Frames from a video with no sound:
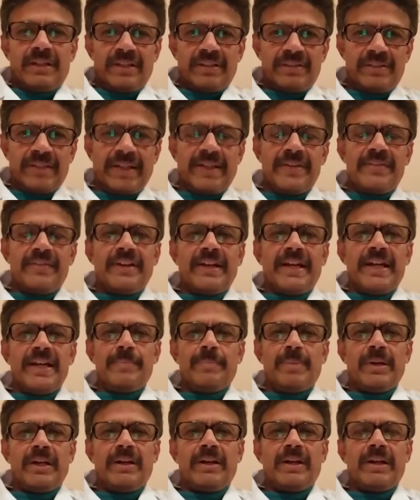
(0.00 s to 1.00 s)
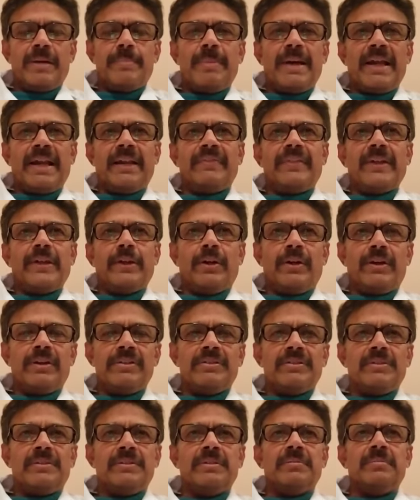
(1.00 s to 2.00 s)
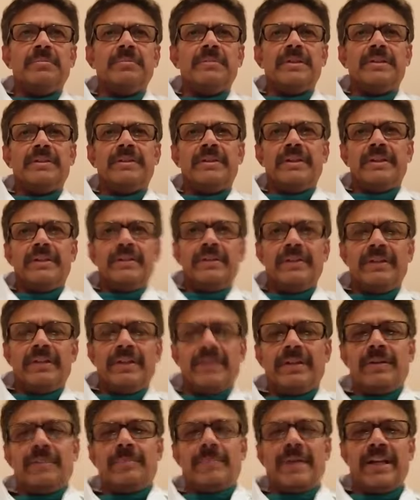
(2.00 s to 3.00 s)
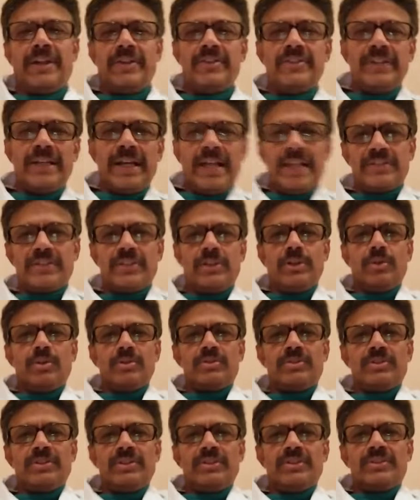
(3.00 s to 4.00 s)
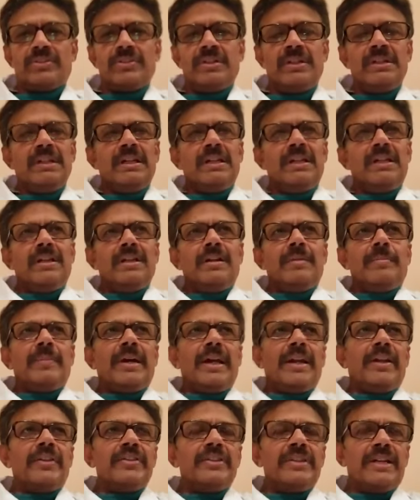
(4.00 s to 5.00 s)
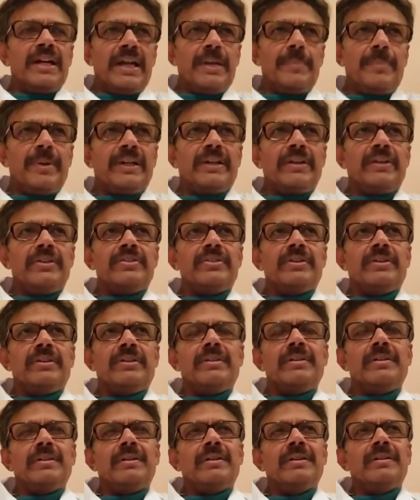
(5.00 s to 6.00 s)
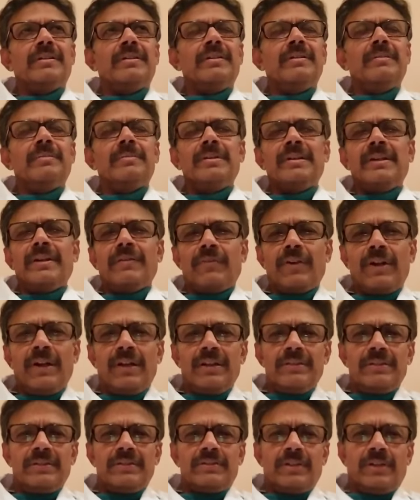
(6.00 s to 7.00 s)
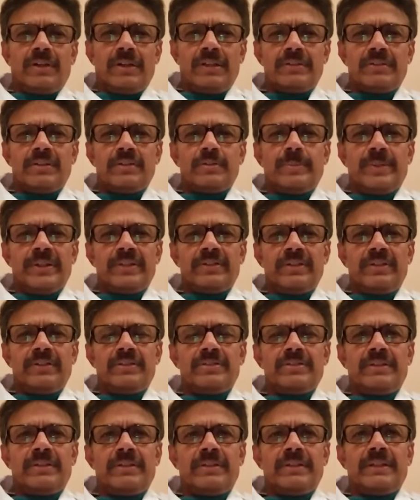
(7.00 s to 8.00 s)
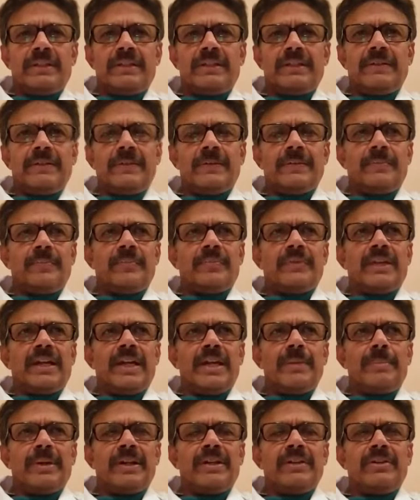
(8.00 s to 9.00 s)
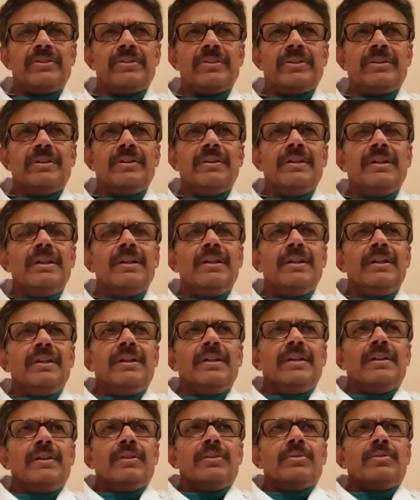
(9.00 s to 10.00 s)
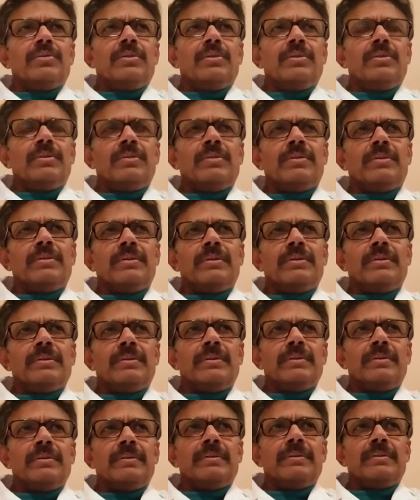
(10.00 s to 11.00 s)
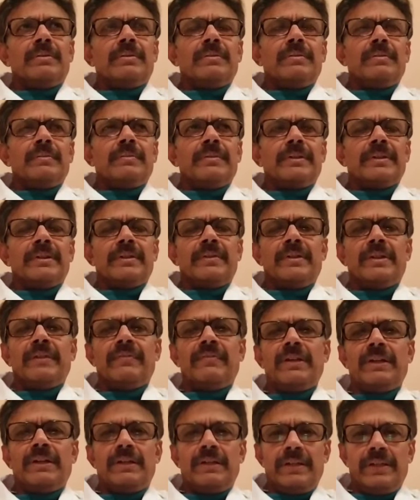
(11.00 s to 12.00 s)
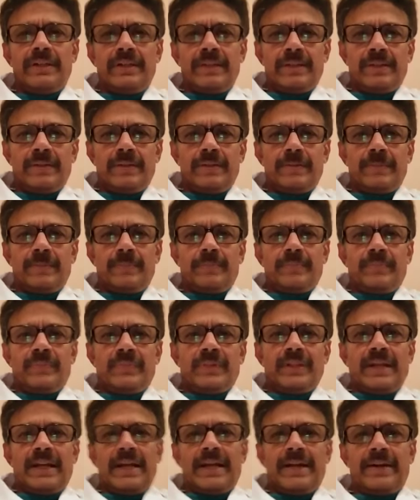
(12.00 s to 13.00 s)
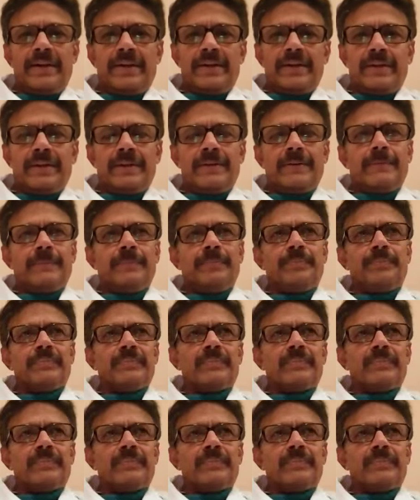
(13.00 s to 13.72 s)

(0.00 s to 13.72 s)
secondary hyperparathyroidism, and then managing acidosis, managing hypertension. Nephrologists are also specialists in hypertension, so can definitely add a